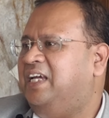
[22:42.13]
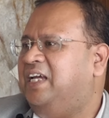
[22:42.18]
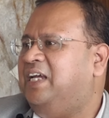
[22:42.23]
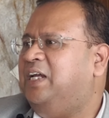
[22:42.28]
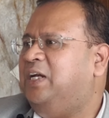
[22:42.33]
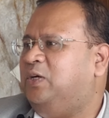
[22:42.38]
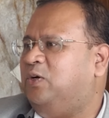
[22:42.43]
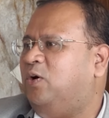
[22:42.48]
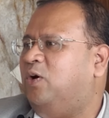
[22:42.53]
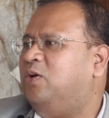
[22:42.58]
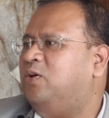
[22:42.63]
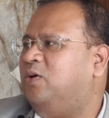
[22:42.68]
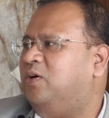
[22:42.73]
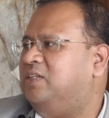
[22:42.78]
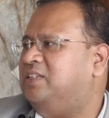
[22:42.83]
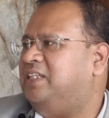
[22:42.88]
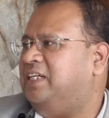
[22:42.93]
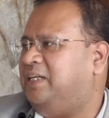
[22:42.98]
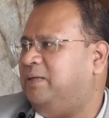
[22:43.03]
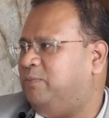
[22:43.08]
It all
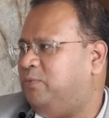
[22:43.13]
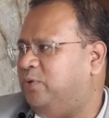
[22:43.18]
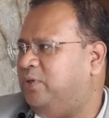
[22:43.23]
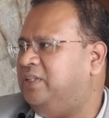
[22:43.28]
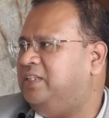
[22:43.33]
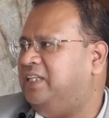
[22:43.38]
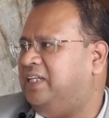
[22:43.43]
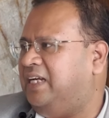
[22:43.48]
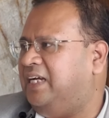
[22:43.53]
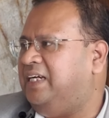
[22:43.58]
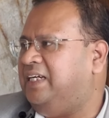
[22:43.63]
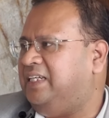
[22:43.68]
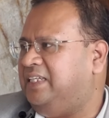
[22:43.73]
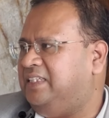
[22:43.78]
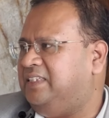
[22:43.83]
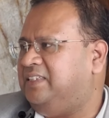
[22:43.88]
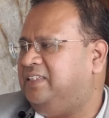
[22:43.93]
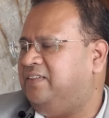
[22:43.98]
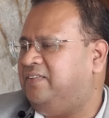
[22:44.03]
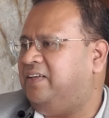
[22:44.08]
got set up during the
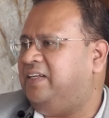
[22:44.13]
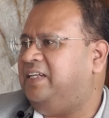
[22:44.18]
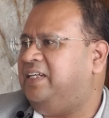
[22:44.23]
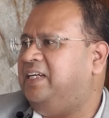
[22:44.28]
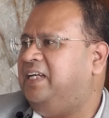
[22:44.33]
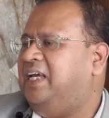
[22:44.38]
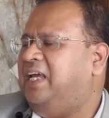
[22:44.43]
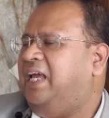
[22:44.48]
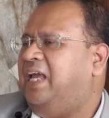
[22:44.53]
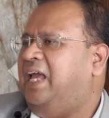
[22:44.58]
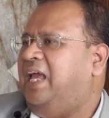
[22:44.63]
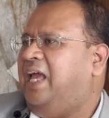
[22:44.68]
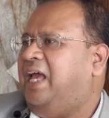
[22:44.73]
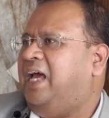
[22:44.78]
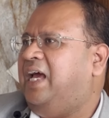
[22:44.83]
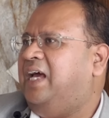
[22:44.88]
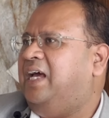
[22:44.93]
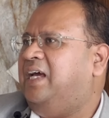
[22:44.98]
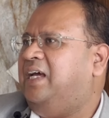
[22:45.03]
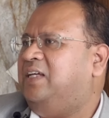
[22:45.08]
90s, right?
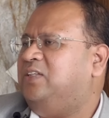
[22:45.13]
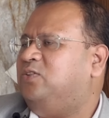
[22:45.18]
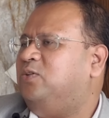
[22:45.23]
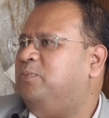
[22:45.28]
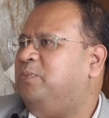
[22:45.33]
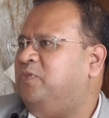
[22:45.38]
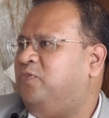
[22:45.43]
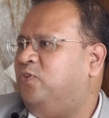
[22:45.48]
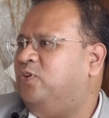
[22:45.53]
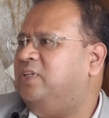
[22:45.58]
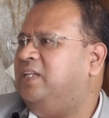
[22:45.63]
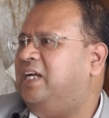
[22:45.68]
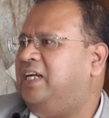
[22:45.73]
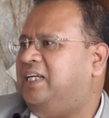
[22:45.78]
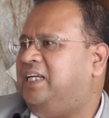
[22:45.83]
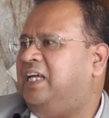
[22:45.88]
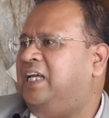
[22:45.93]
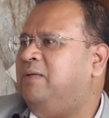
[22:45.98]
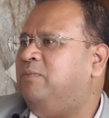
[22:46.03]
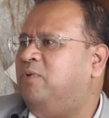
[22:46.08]
So before that
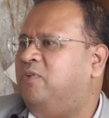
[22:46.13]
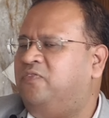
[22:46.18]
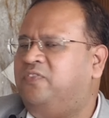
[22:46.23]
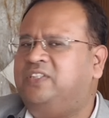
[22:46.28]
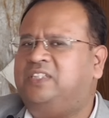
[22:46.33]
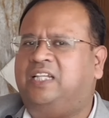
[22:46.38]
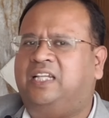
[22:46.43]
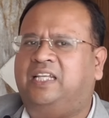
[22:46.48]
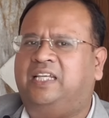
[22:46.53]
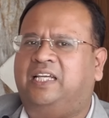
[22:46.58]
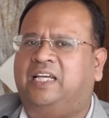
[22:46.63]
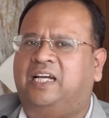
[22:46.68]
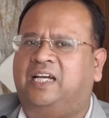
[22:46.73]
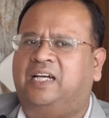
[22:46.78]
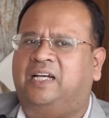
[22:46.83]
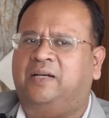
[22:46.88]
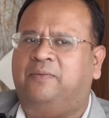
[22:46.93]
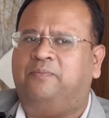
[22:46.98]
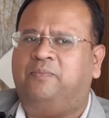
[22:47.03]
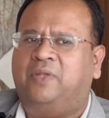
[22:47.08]
time, obviously,
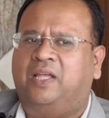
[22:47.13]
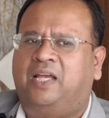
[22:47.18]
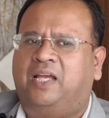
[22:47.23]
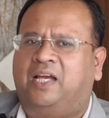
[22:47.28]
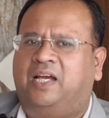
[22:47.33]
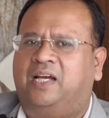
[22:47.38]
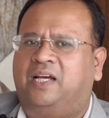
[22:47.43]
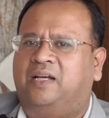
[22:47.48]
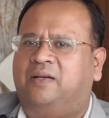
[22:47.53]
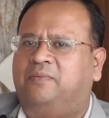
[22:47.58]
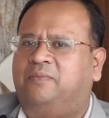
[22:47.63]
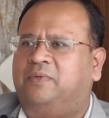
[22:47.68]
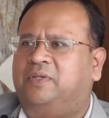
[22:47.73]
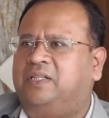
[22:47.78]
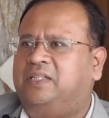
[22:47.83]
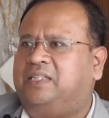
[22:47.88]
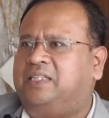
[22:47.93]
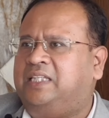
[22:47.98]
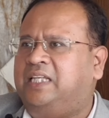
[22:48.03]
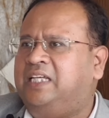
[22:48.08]

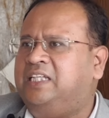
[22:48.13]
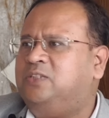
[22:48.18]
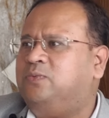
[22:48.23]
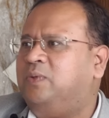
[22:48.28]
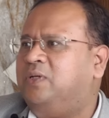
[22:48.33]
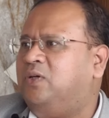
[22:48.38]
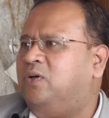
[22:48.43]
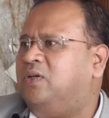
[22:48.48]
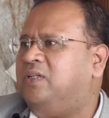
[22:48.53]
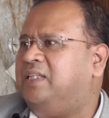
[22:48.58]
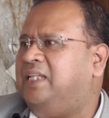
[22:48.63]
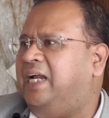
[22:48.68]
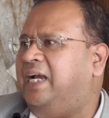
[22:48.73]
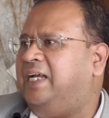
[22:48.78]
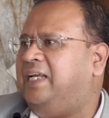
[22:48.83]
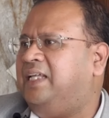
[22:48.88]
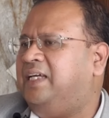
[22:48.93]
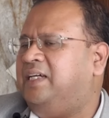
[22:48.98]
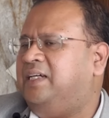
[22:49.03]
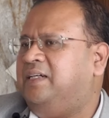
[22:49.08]
things were not
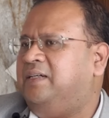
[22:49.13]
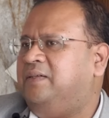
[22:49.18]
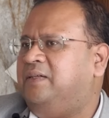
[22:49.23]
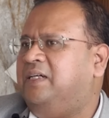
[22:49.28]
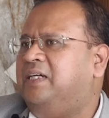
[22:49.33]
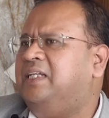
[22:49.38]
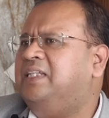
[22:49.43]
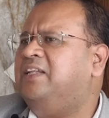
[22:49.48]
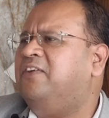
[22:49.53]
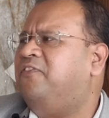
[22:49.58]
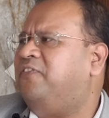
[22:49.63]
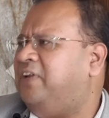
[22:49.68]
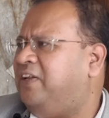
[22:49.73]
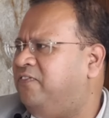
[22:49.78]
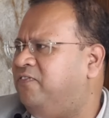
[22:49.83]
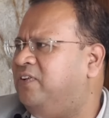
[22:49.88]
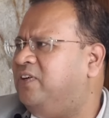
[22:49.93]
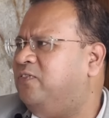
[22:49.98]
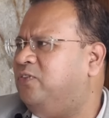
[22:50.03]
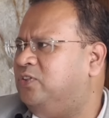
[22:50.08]
that, the
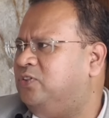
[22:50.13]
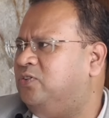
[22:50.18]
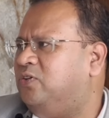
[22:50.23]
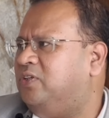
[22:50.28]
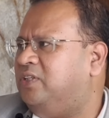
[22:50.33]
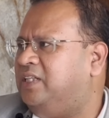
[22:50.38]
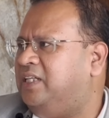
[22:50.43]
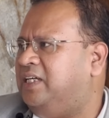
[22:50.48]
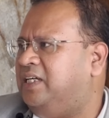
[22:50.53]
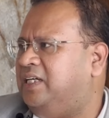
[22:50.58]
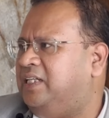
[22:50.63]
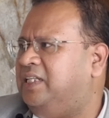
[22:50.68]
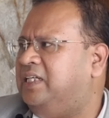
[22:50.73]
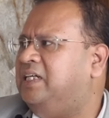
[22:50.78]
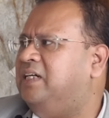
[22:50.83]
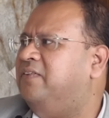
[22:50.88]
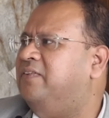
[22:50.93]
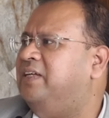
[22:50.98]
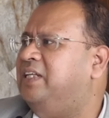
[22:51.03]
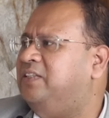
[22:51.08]
framework was not there, the
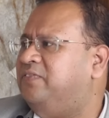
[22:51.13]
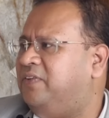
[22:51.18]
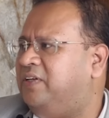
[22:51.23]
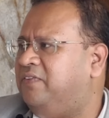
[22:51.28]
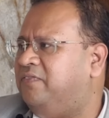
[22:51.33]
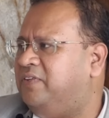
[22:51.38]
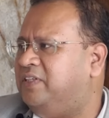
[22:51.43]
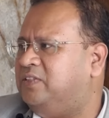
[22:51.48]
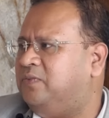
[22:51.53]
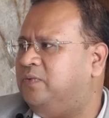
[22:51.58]
governance frameworks